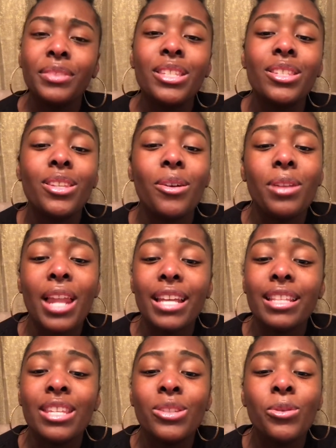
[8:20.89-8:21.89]
So like
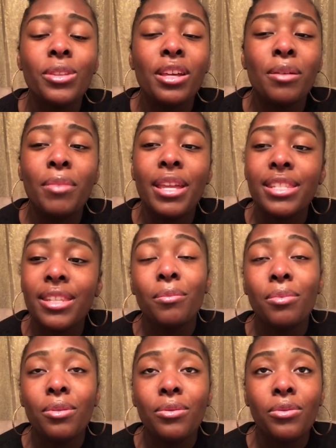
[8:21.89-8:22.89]
that's really a blessing.
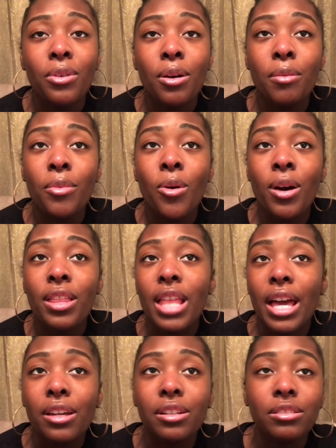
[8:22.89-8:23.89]
From going
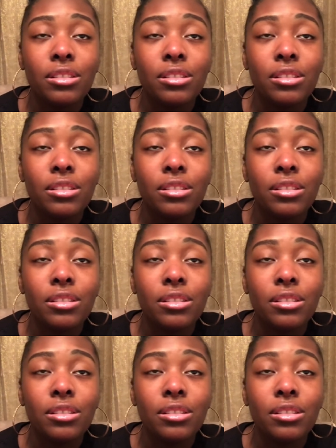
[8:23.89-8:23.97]
like